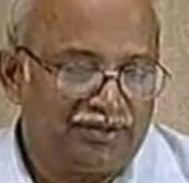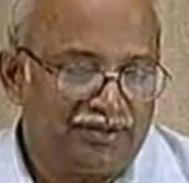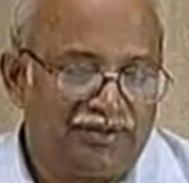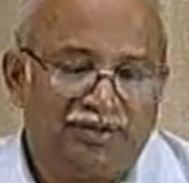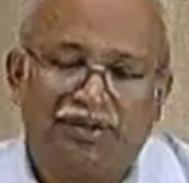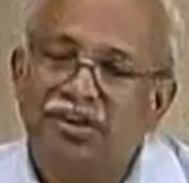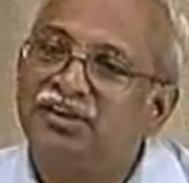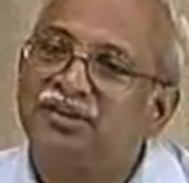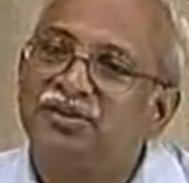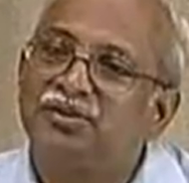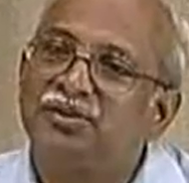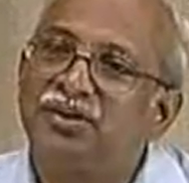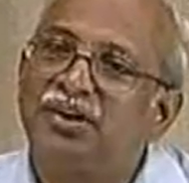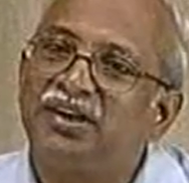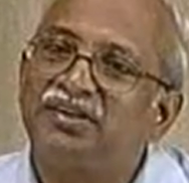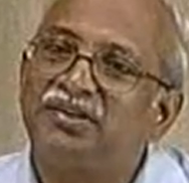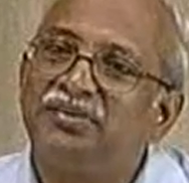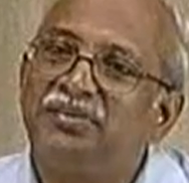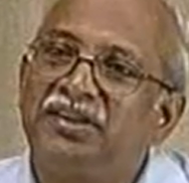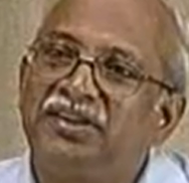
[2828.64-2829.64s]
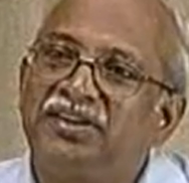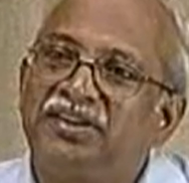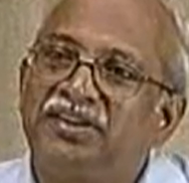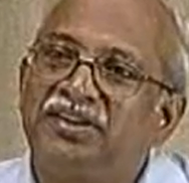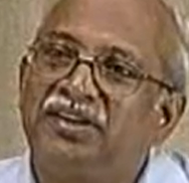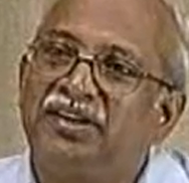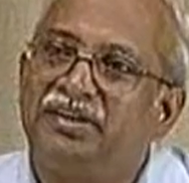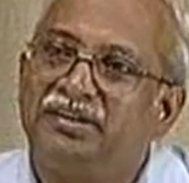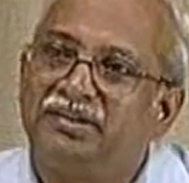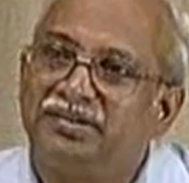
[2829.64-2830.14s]
Let us look at the
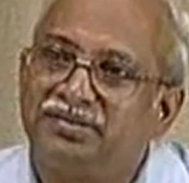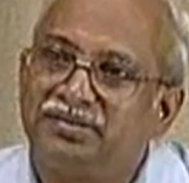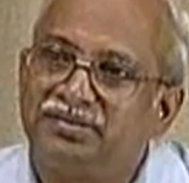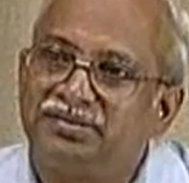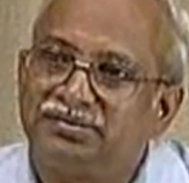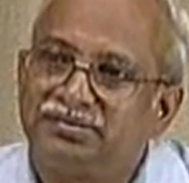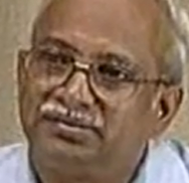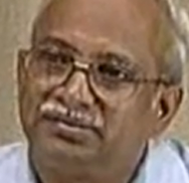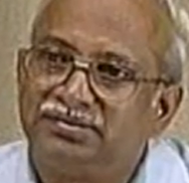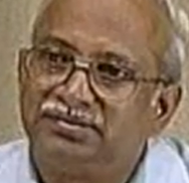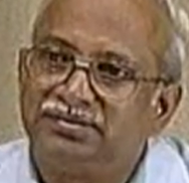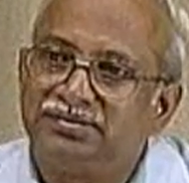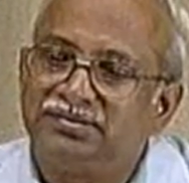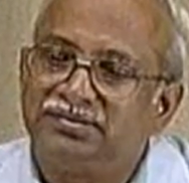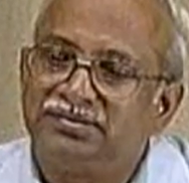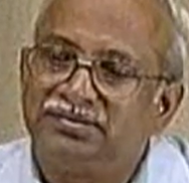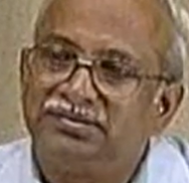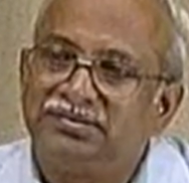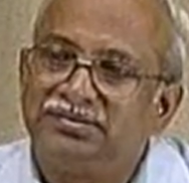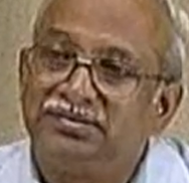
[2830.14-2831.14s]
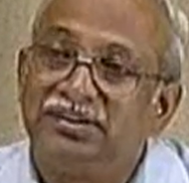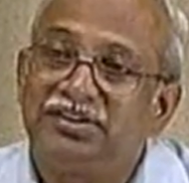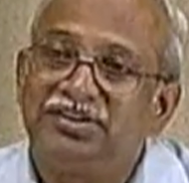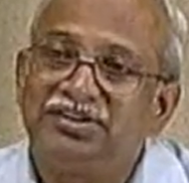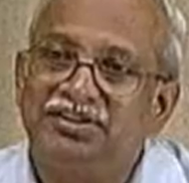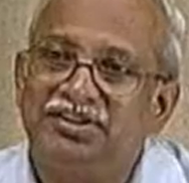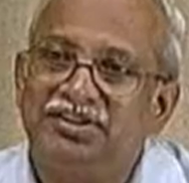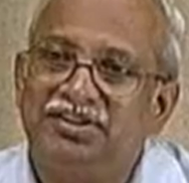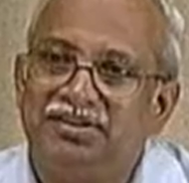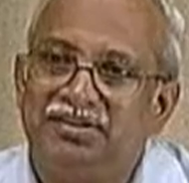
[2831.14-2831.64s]
material,
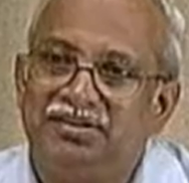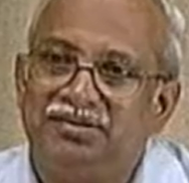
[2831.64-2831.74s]
steel,